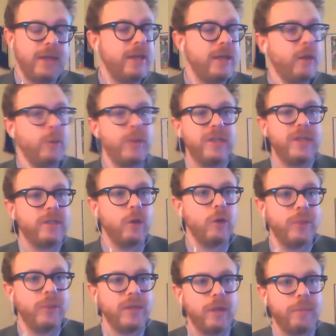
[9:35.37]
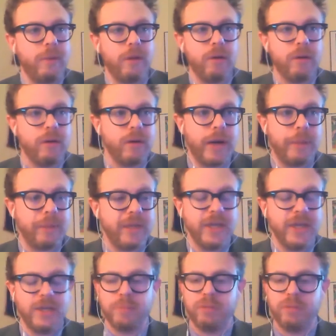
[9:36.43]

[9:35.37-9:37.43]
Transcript: you know, we just opened up our application